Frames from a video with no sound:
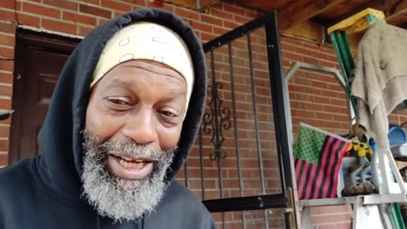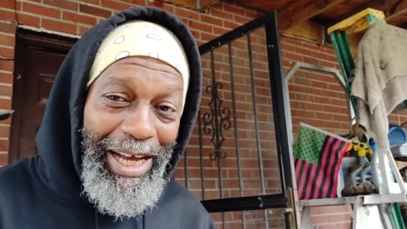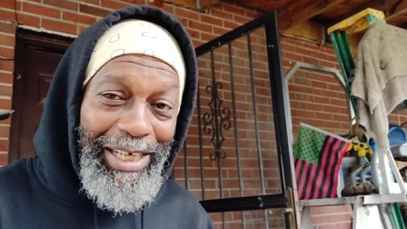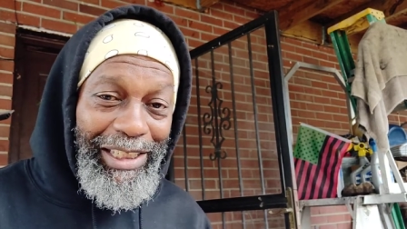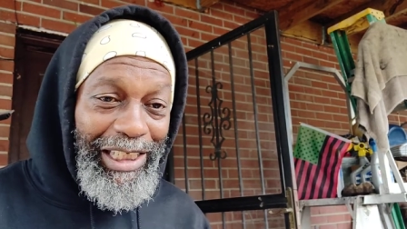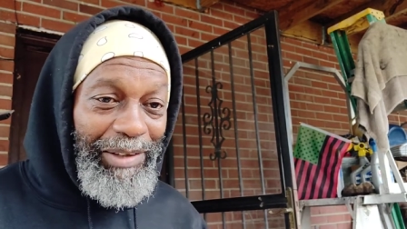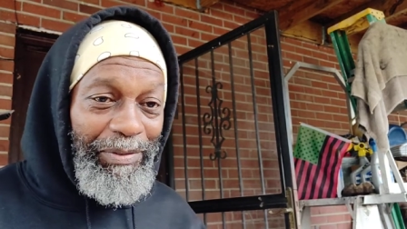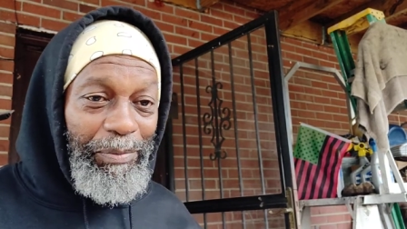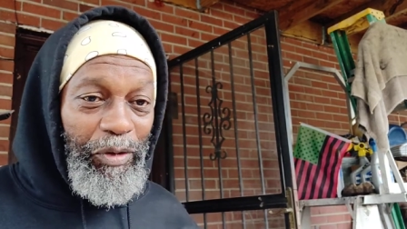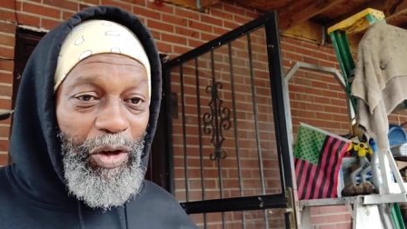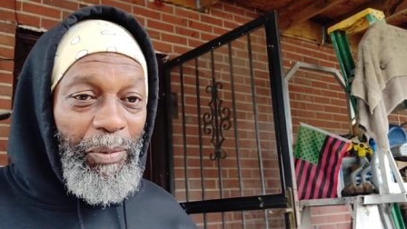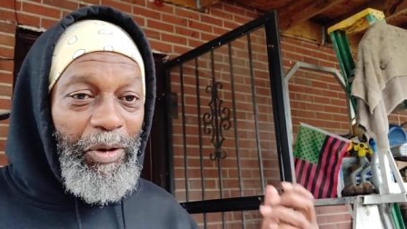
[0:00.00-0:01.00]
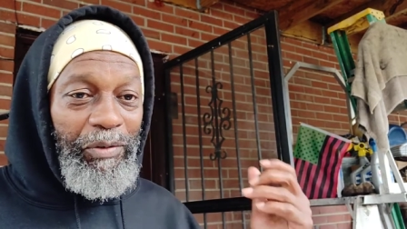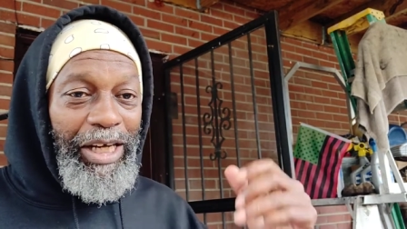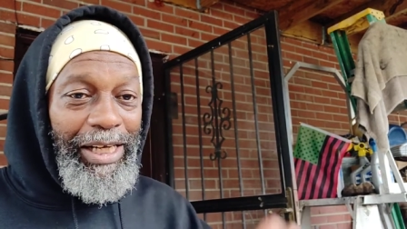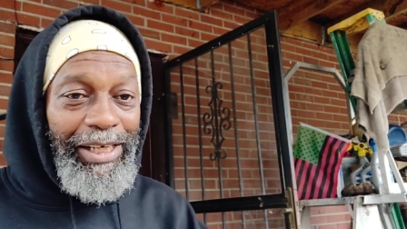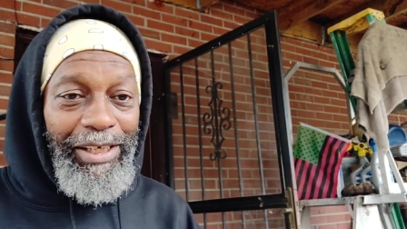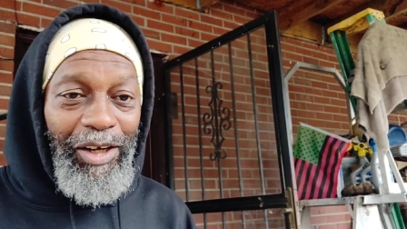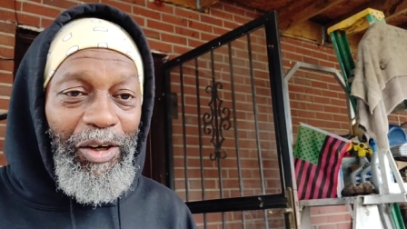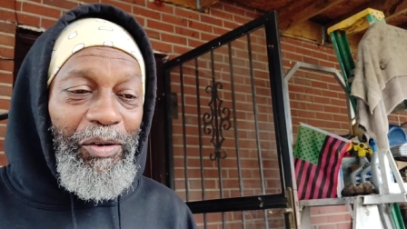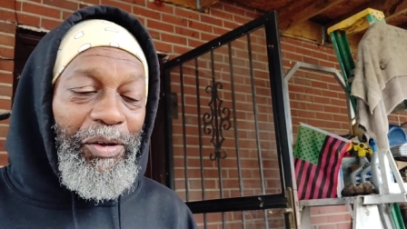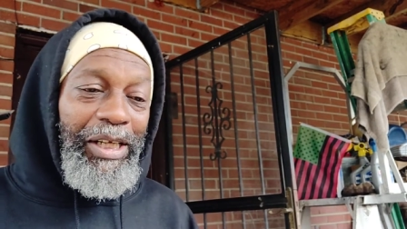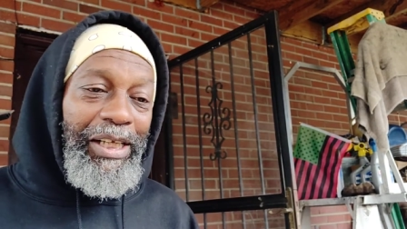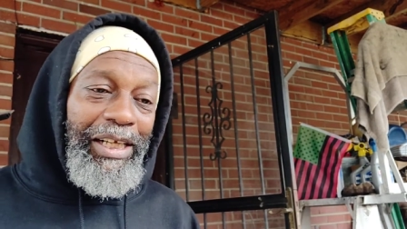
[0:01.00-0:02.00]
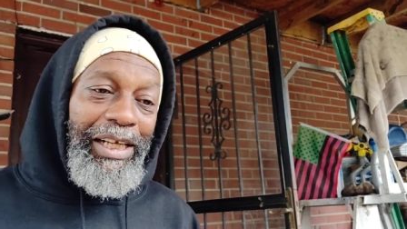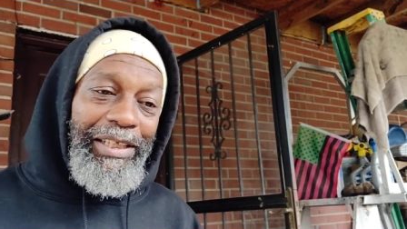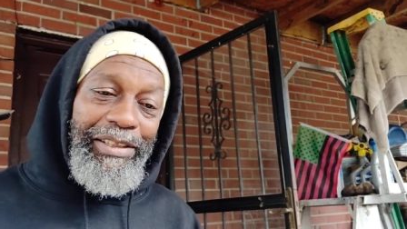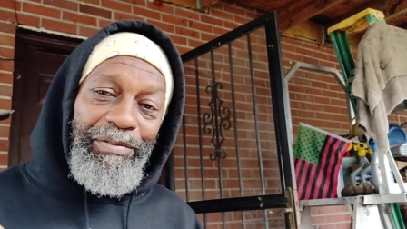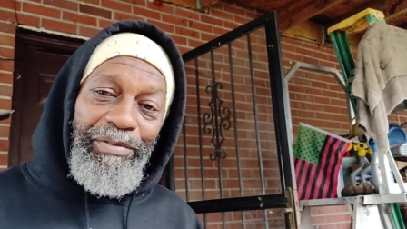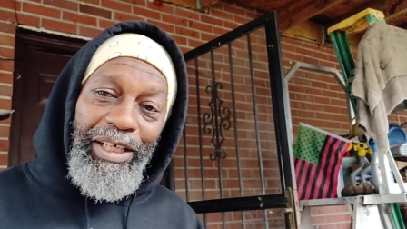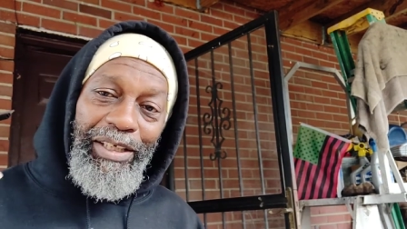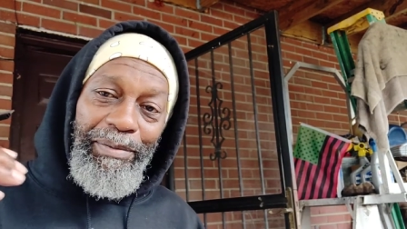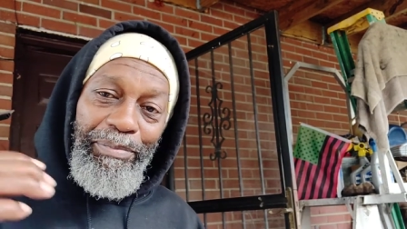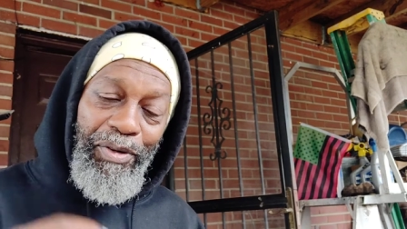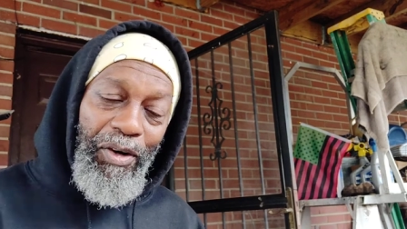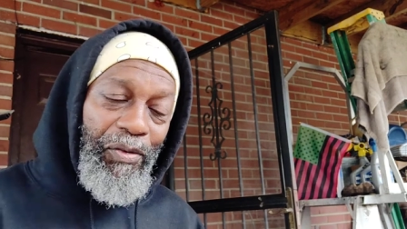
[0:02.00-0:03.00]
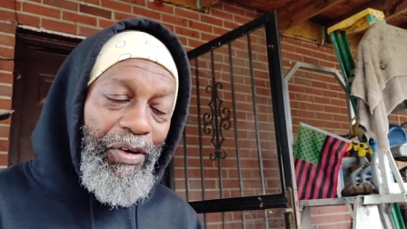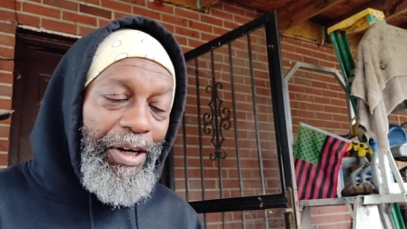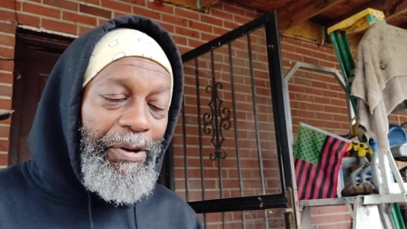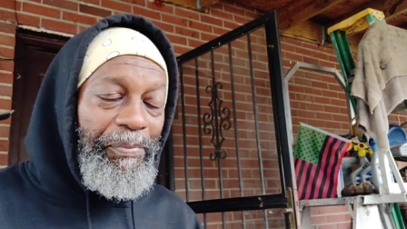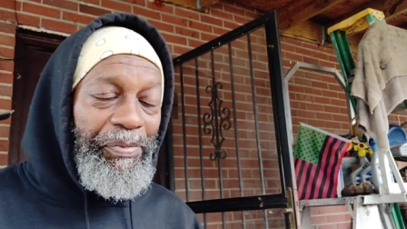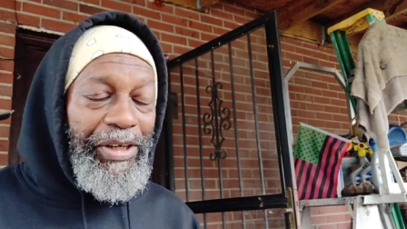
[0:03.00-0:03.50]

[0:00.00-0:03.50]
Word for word: Had to give up normal radio as a regular program.